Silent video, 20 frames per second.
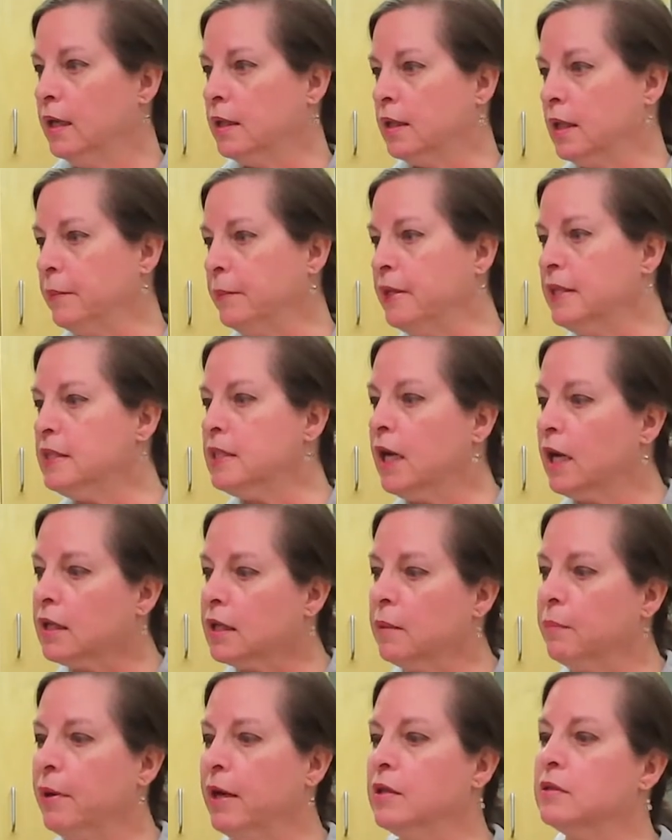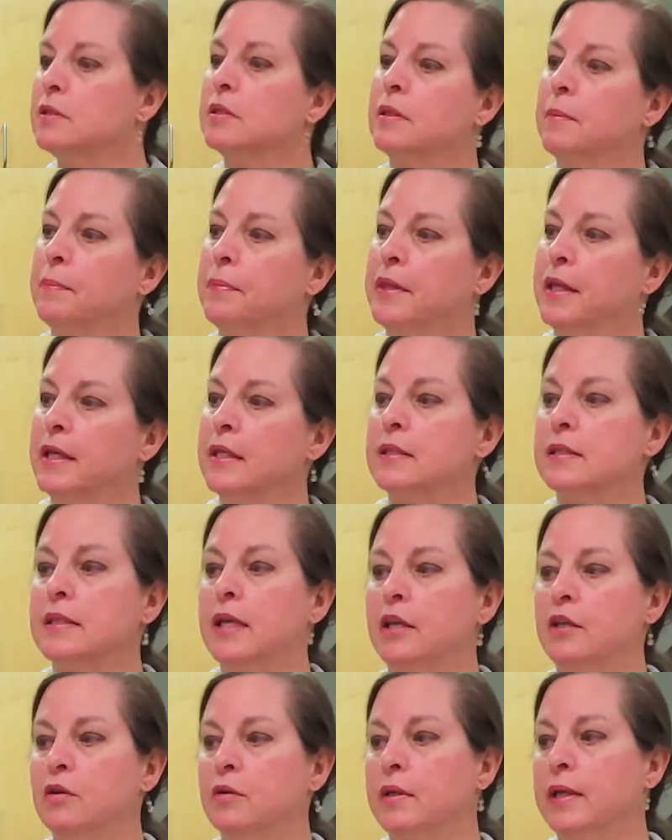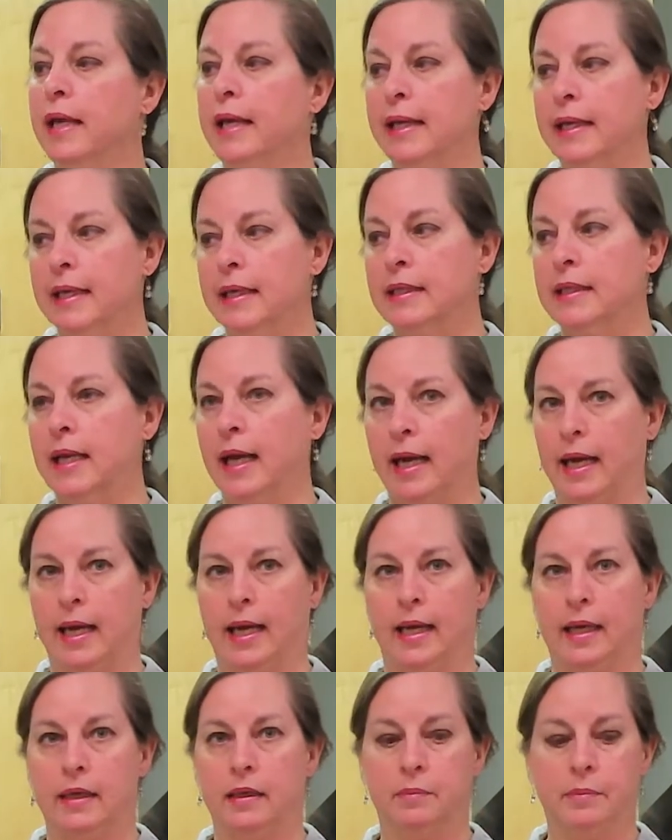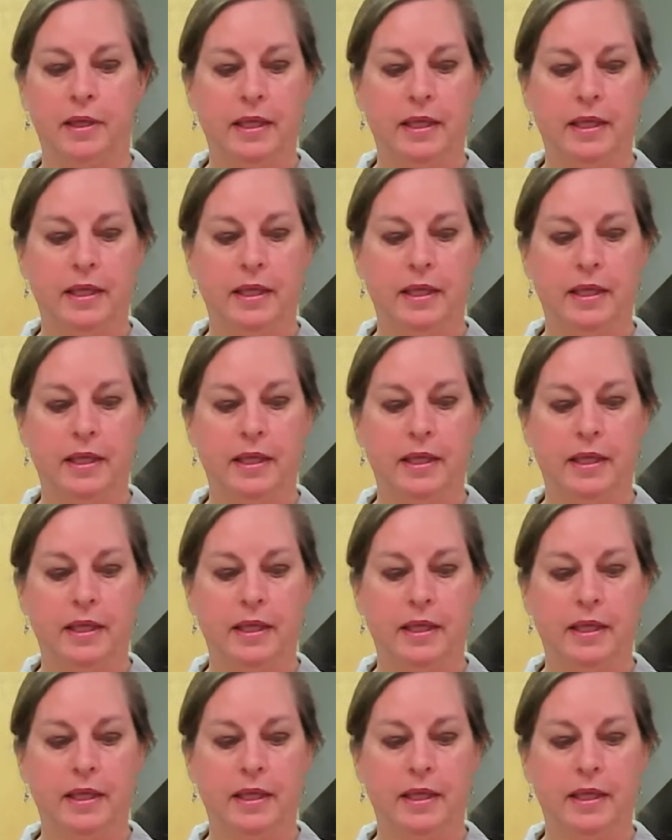Let me talk about some things that you can add,